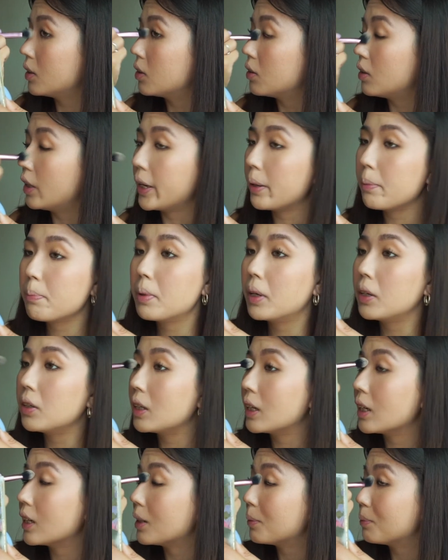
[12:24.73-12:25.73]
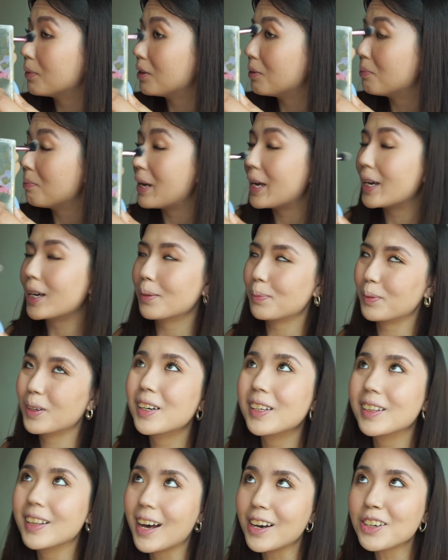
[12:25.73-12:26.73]
like building up a makeup
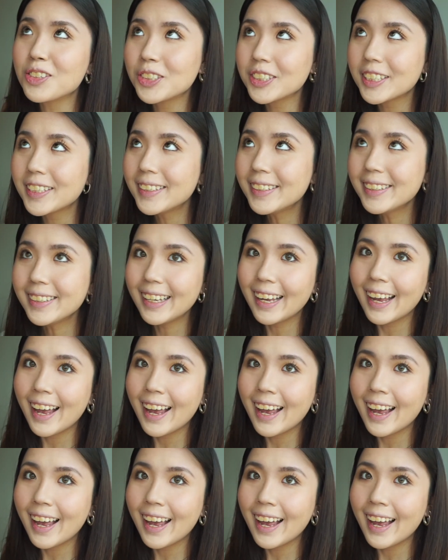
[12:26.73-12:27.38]
collection,